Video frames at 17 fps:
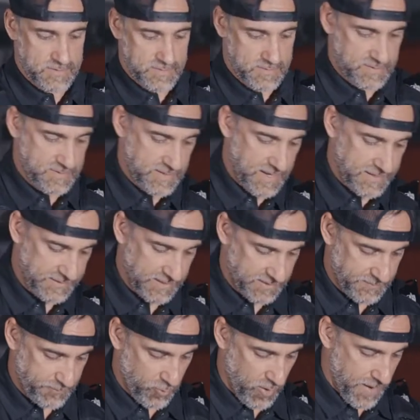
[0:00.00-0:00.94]
This side
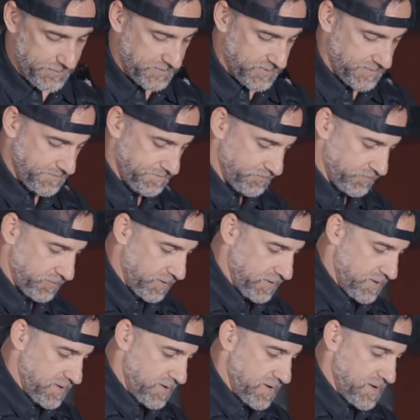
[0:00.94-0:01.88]
gets prepped.
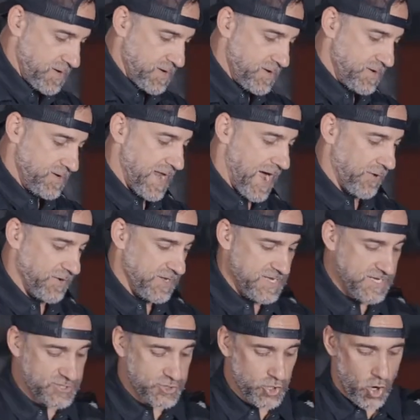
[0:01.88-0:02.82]
Now
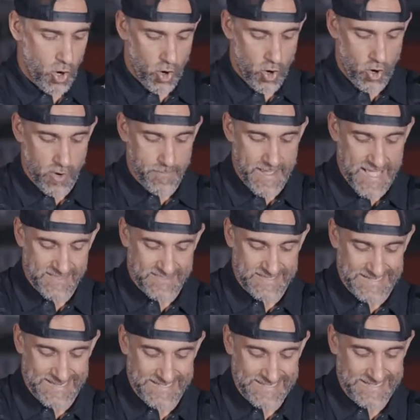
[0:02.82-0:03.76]
each arm has
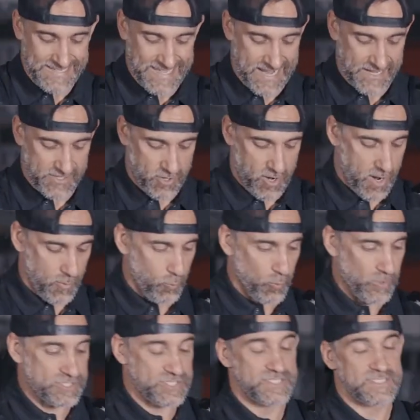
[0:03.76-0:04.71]
an indicator on
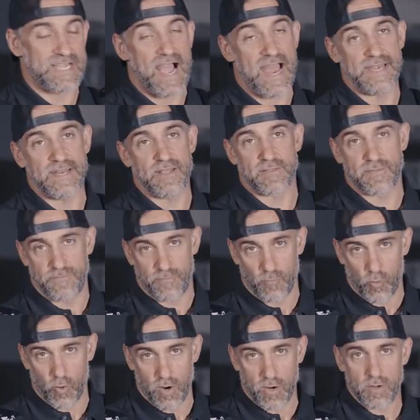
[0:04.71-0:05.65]
which side it's
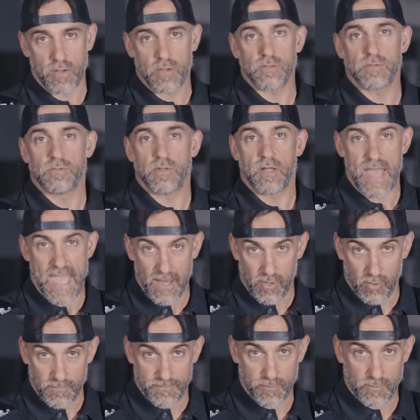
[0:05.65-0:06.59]
for.
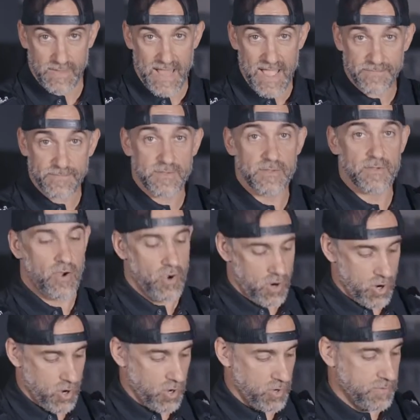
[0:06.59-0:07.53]
L for left,
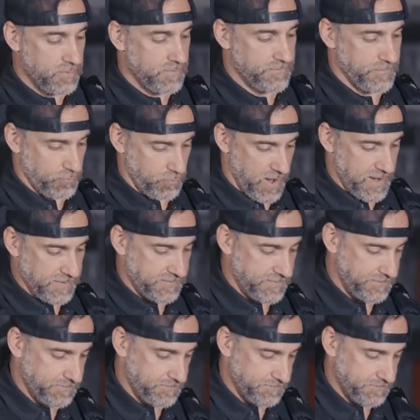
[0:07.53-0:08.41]
R for right.